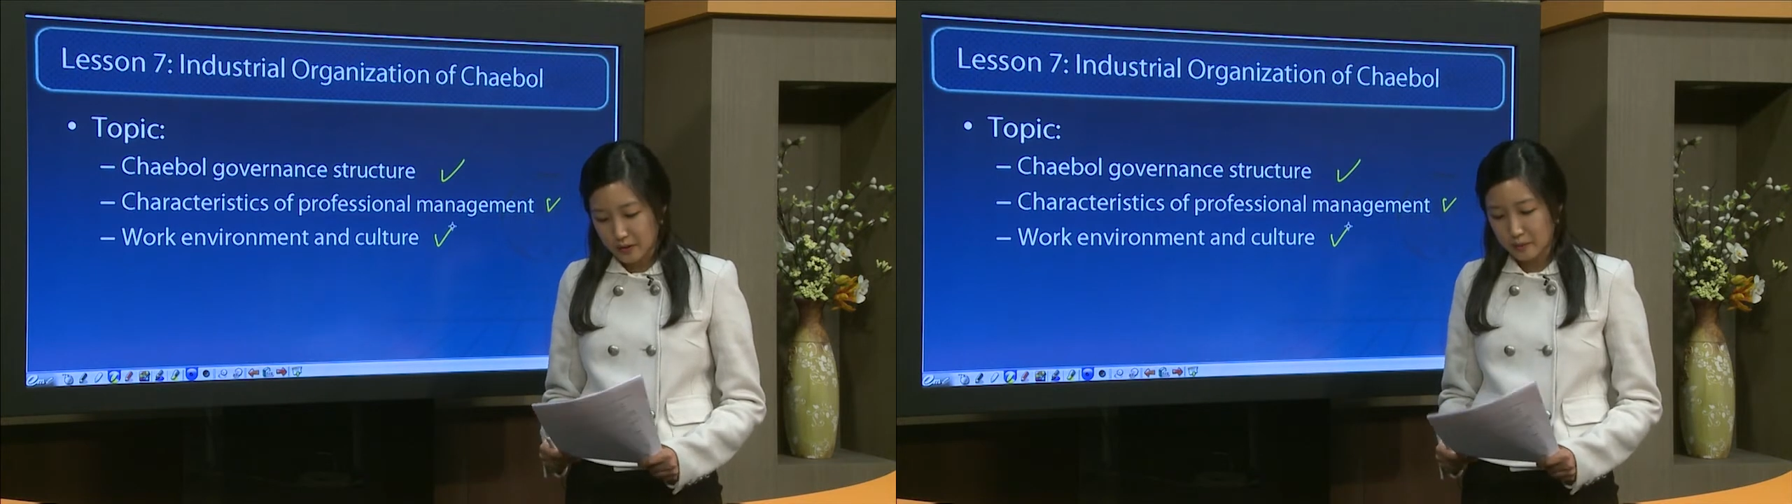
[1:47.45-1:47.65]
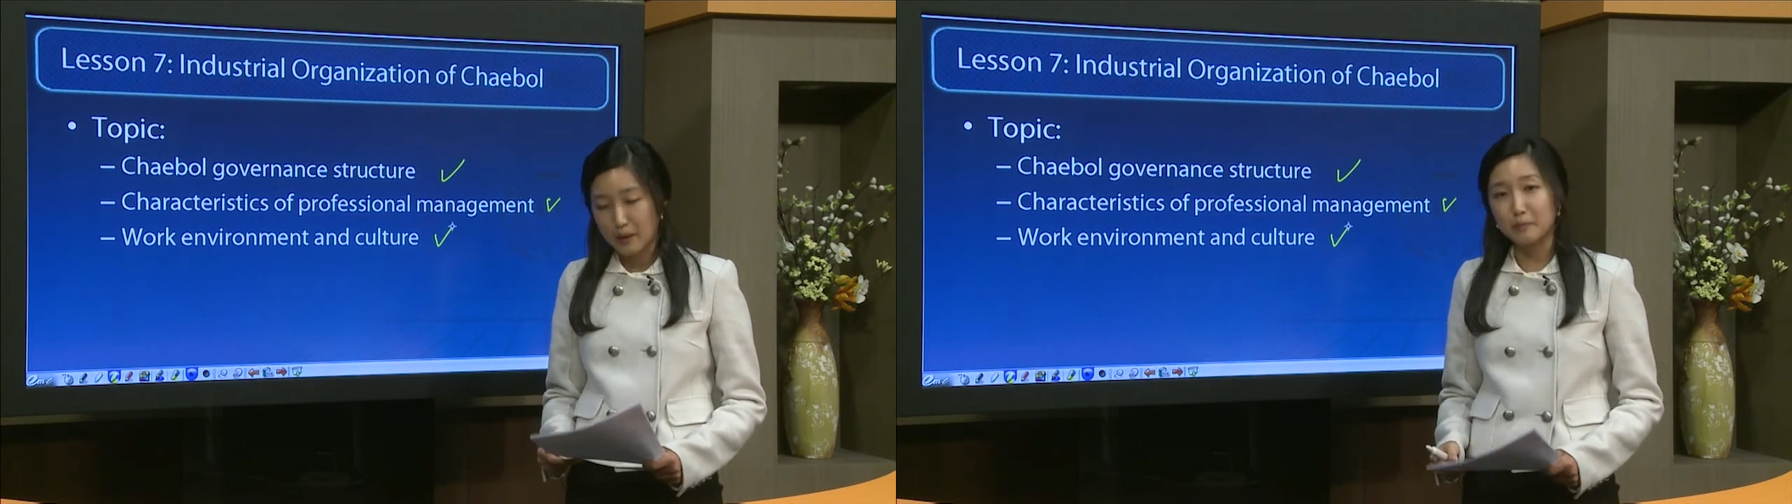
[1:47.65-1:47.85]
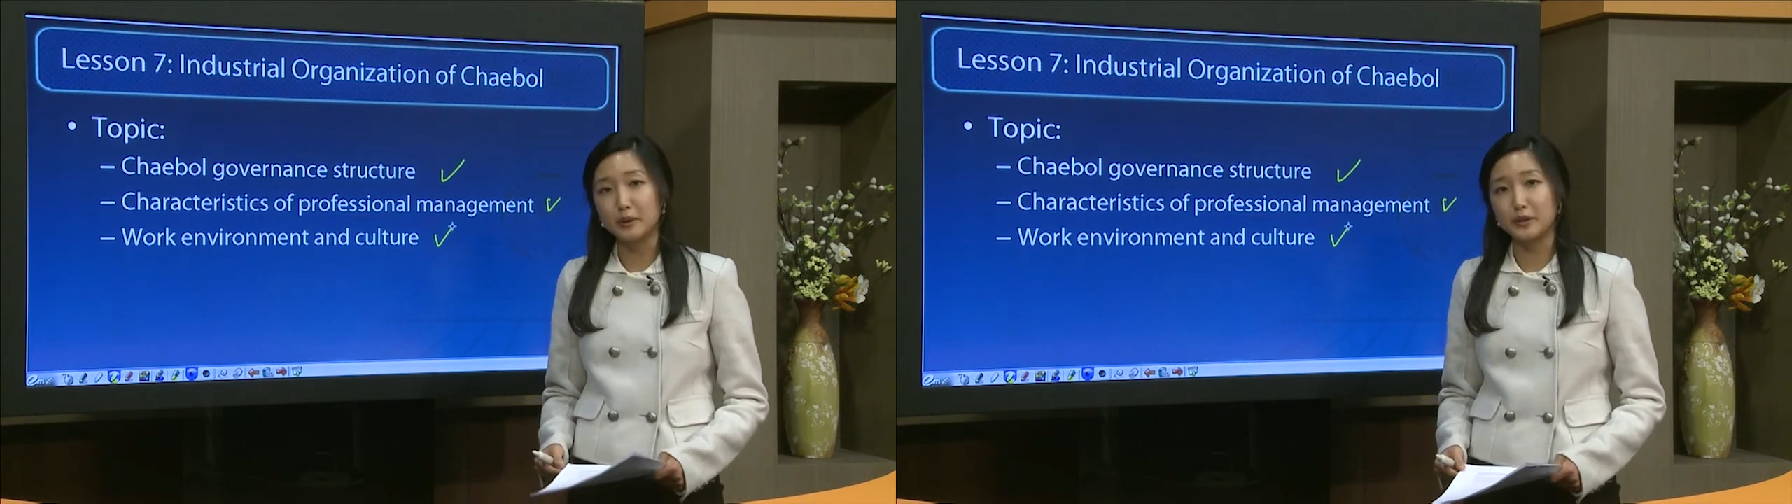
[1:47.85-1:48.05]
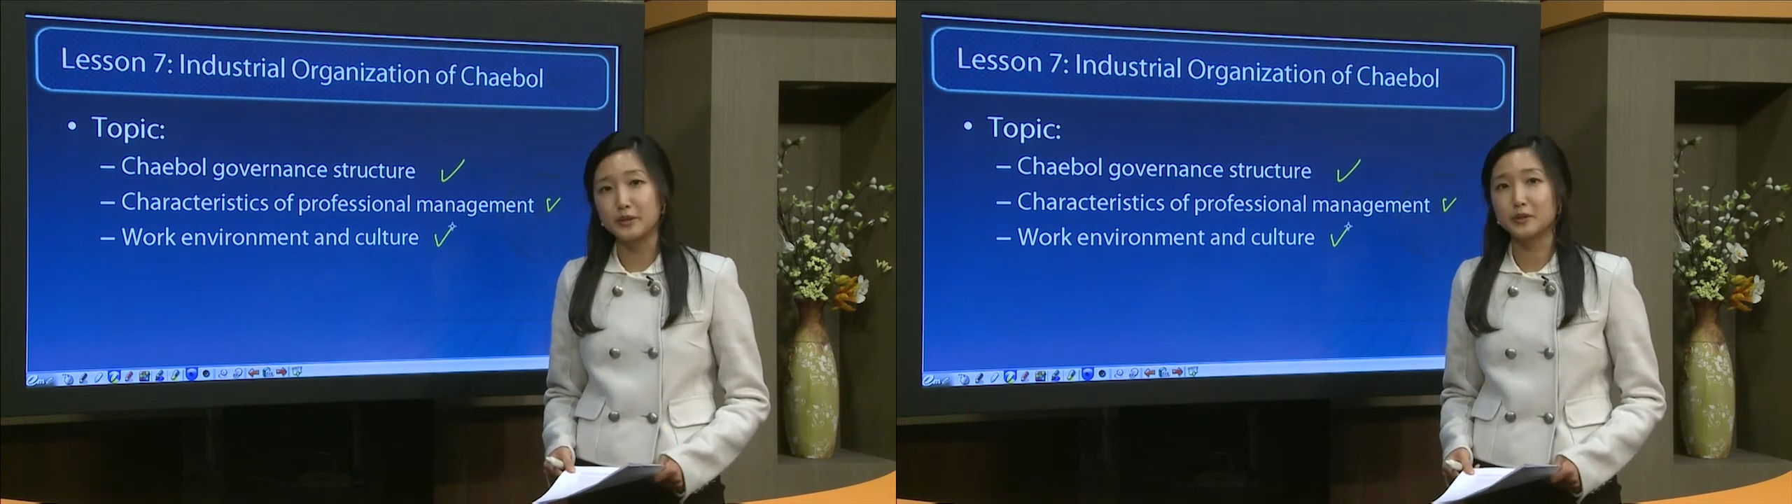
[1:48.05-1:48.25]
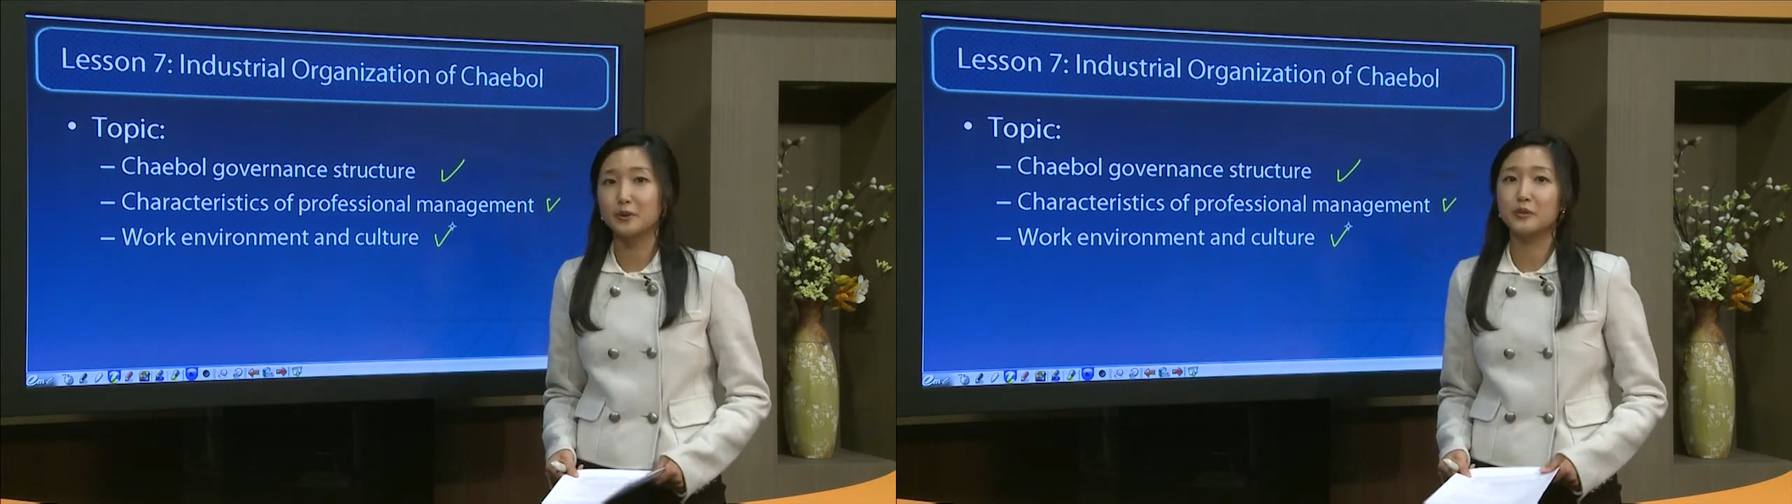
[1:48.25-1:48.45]

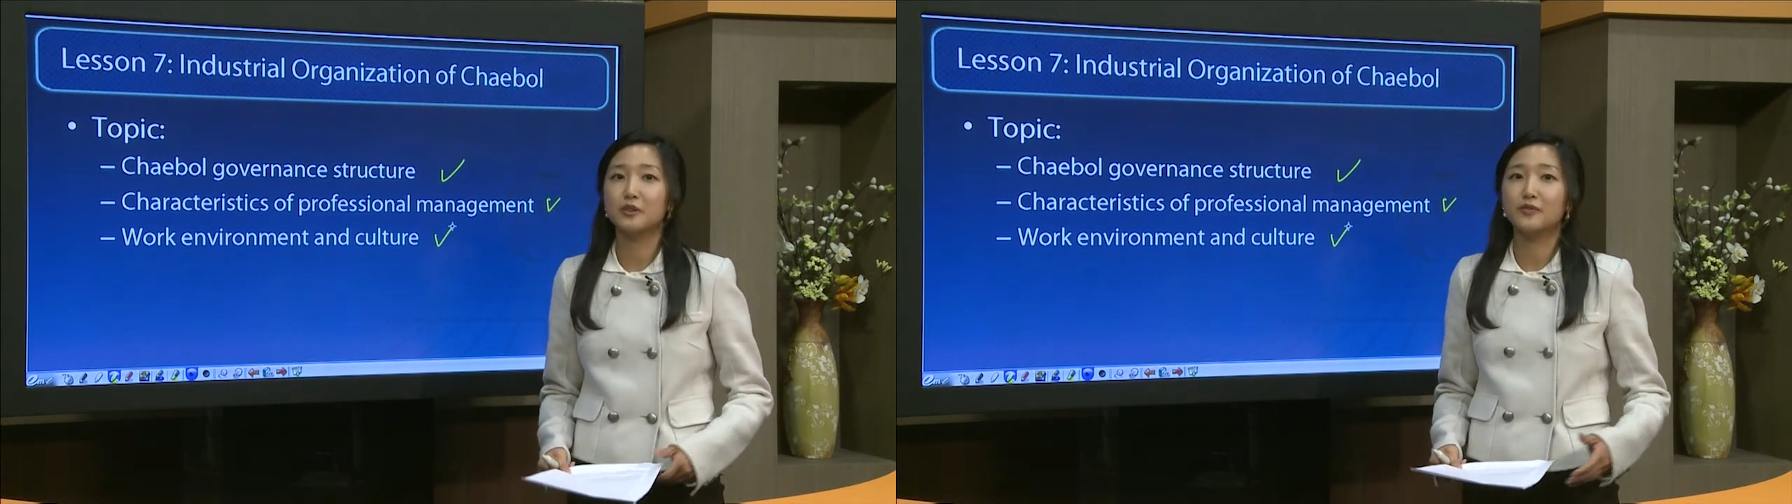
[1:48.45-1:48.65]
members or the